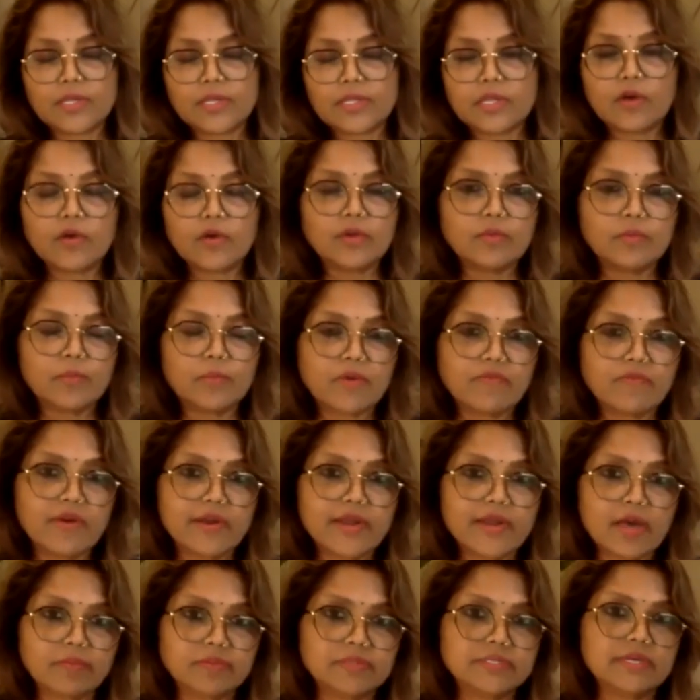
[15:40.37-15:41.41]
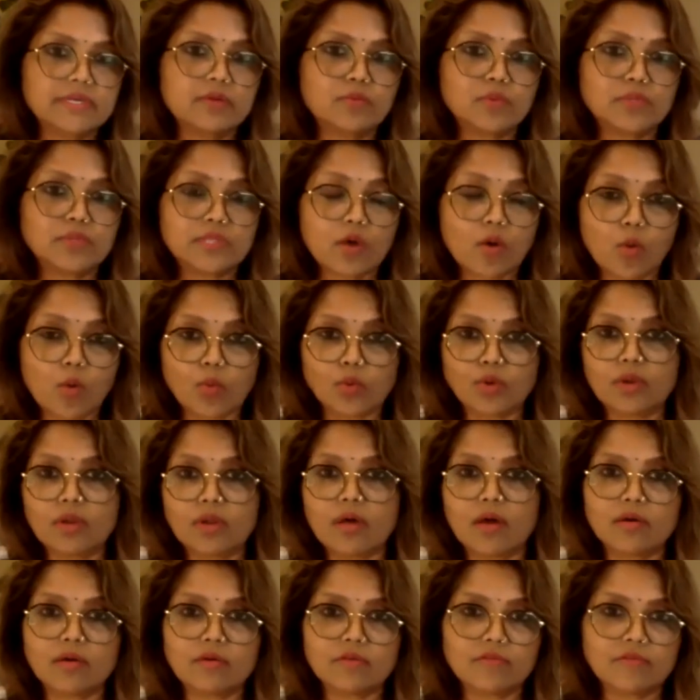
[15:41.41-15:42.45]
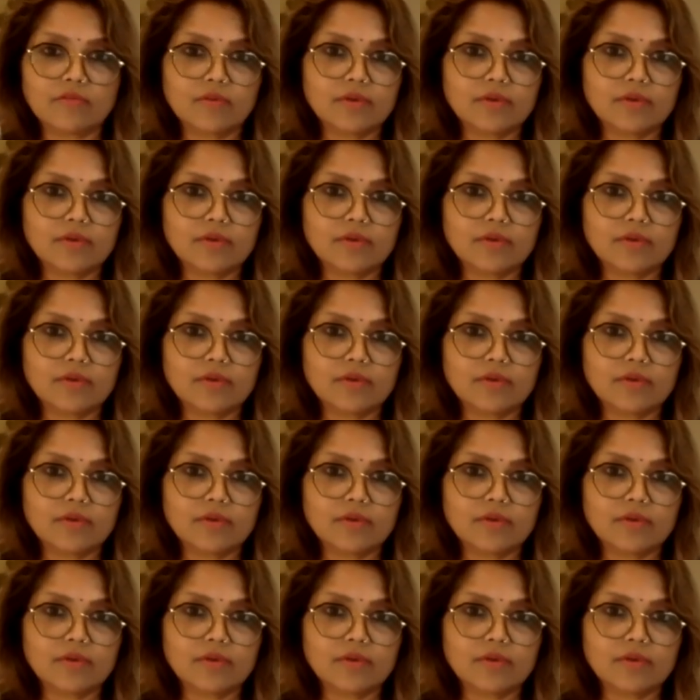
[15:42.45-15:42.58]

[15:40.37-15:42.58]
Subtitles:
They're going to be very upset with their own life.